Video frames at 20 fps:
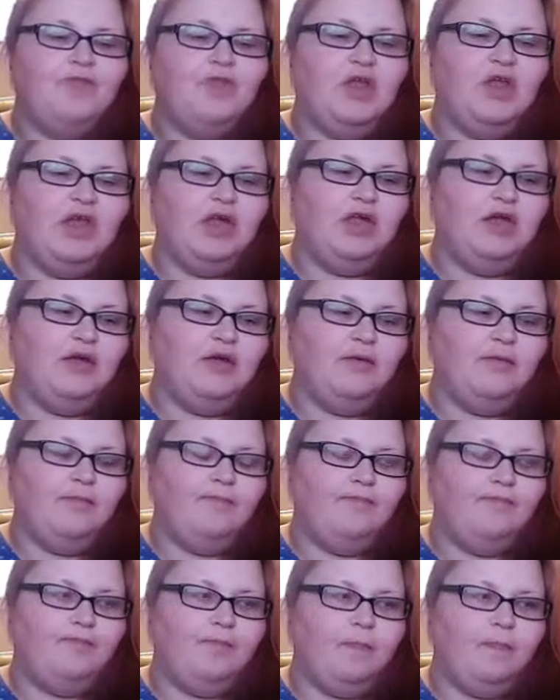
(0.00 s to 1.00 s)

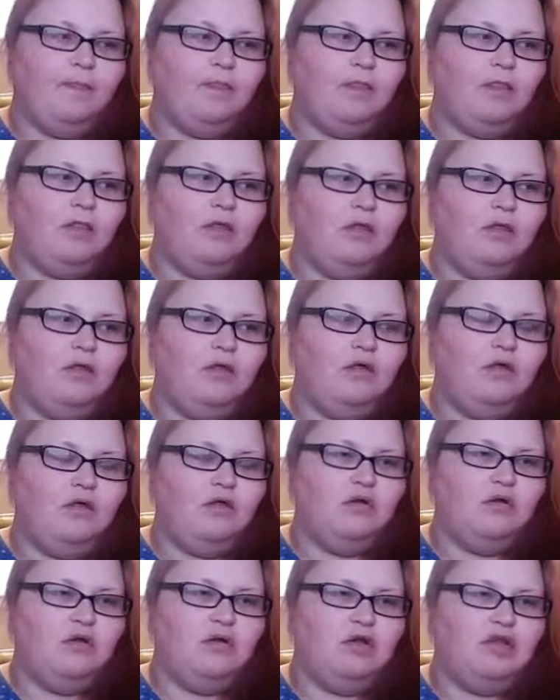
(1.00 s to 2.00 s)

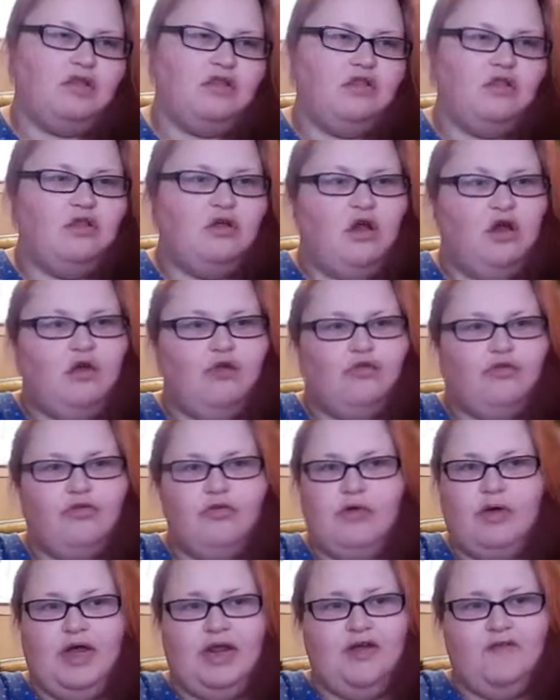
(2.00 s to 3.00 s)
It's not
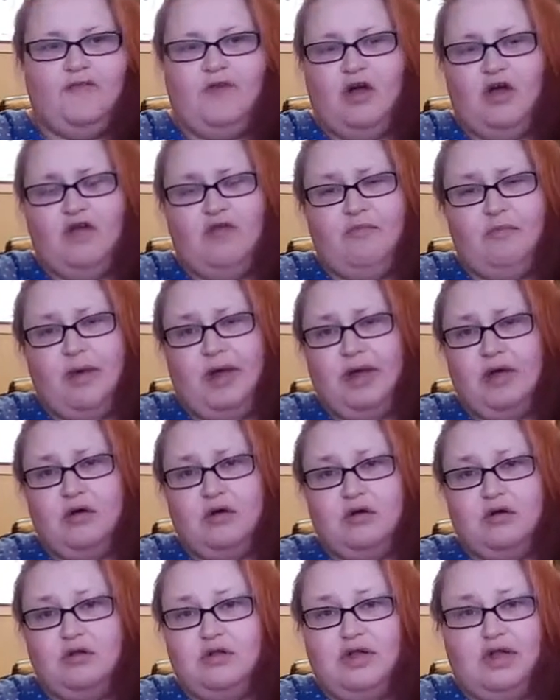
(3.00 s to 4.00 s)
through any fault of my
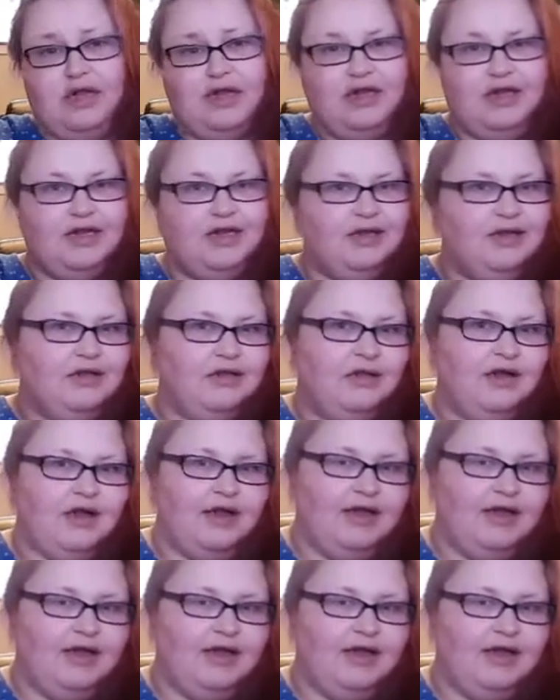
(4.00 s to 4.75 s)
own, like I didn't